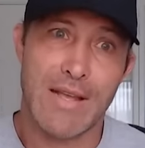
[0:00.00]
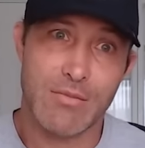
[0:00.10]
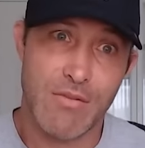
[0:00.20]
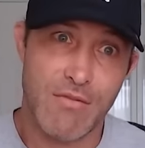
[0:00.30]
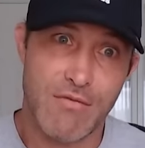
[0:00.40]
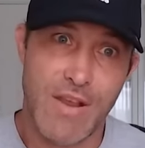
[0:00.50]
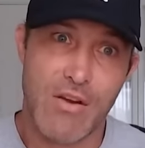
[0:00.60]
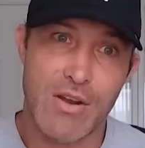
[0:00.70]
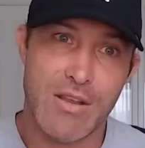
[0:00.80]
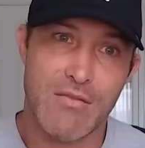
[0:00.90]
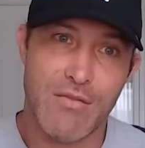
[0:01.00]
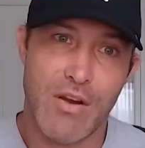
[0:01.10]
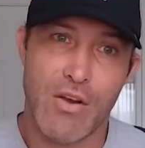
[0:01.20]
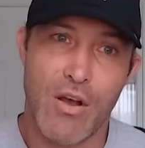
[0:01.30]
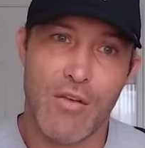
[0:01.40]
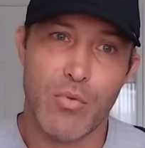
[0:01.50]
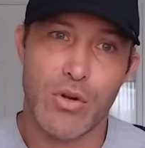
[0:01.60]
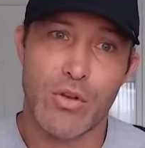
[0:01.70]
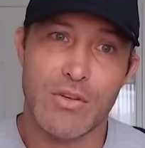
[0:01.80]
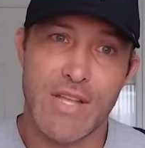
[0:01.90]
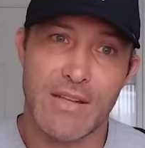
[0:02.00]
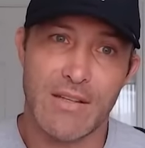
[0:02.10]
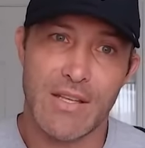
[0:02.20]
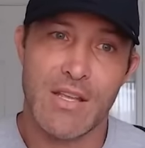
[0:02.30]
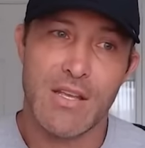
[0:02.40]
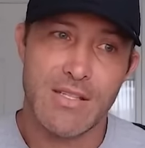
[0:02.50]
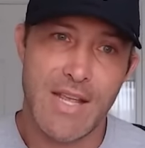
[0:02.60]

It has to be very, very off-putting or deadly